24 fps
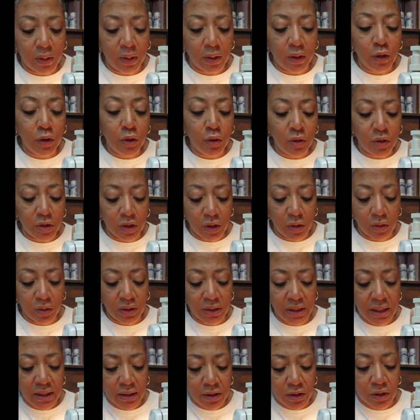used those
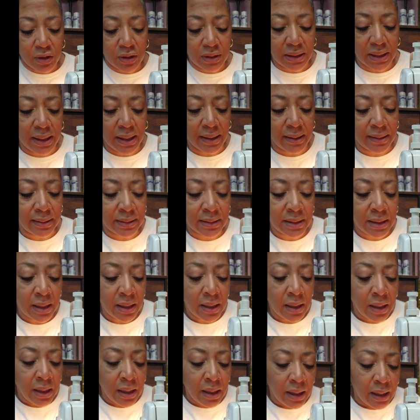to exercise.
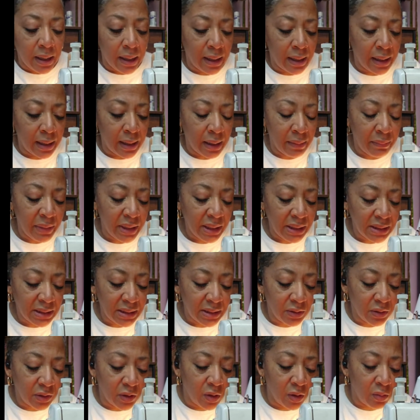And I may still
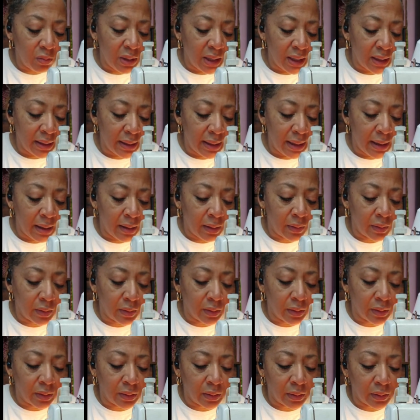go back out
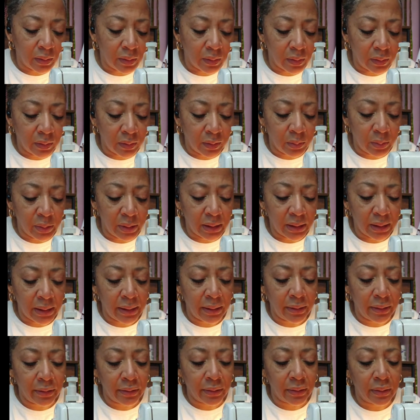a little bit
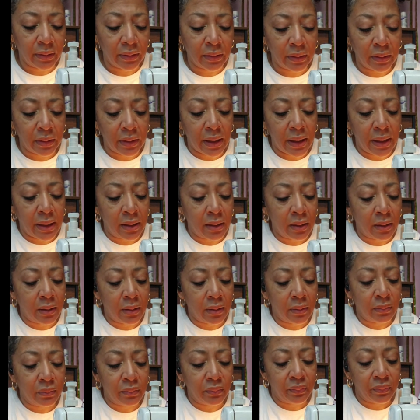later
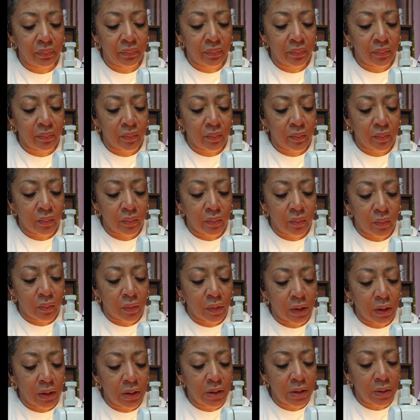and
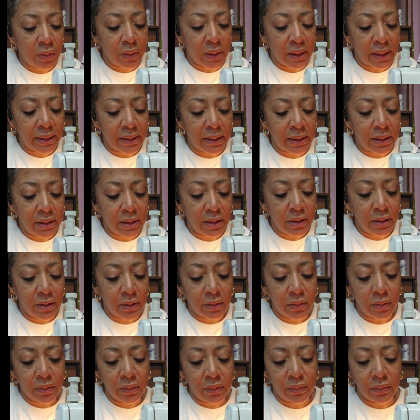do what I need to
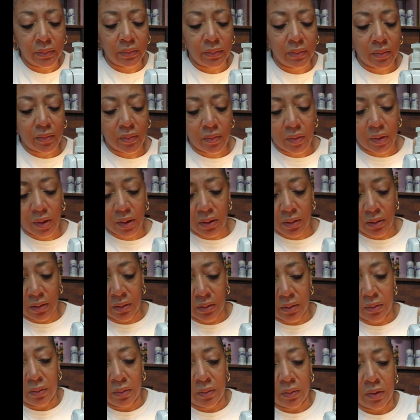do.
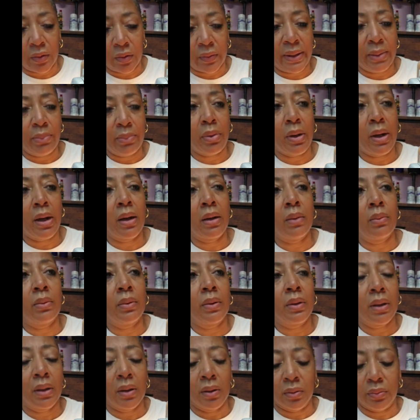Oh, thread pop.
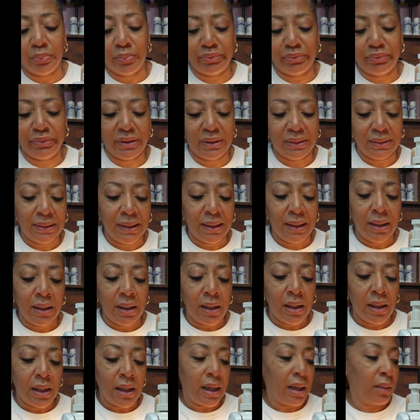Oh,
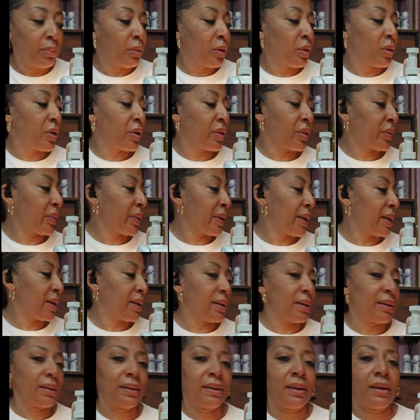I made a
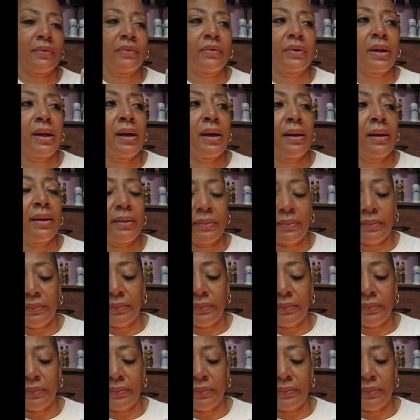thread. I forgot.